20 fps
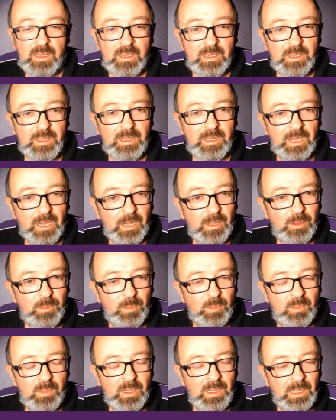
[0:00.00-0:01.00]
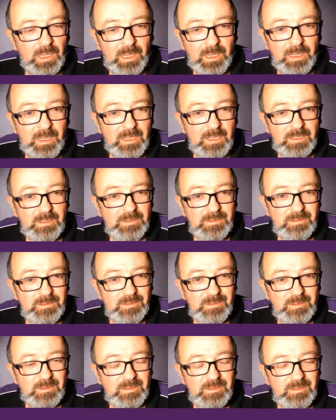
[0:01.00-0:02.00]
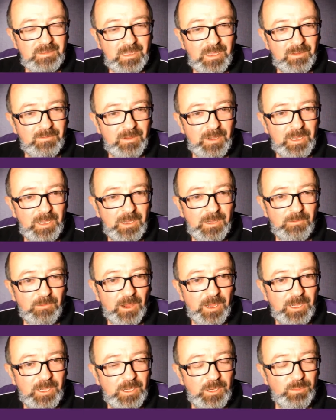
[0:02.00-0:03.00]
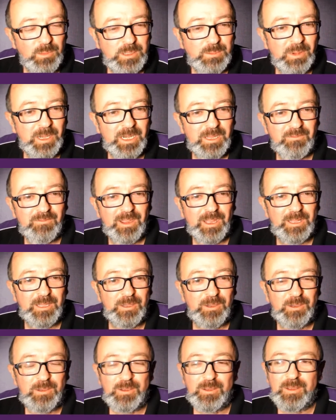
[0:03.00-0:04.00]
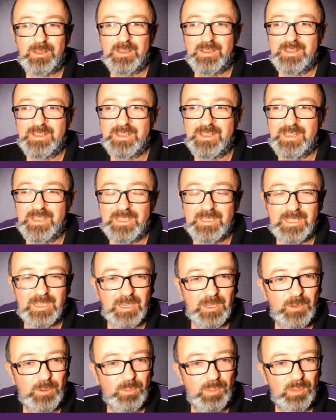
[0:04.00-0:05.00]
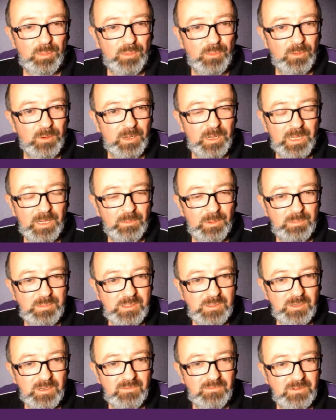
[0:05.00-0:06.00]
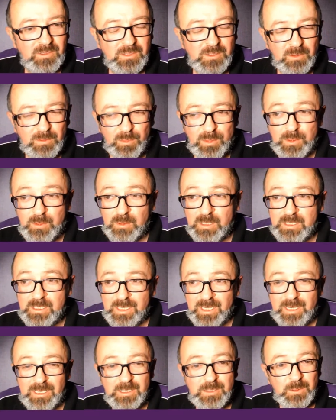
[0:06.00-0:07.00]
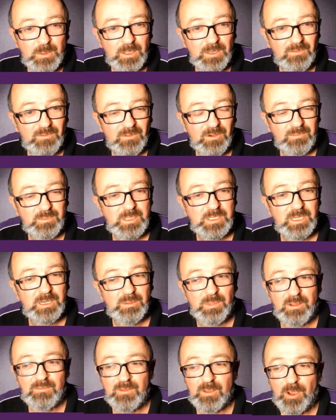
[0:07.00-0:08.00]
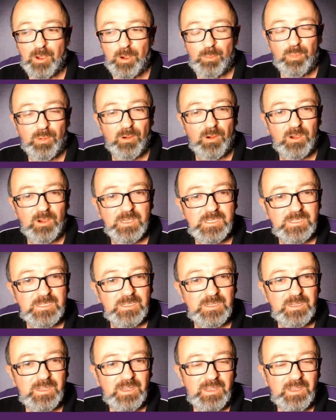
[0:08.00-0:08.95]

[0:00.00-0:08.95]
Uh, none of them uh, have any great numismatic value, uh, and they can all be bought on our website for sort of between 10 and 25% above the gold price.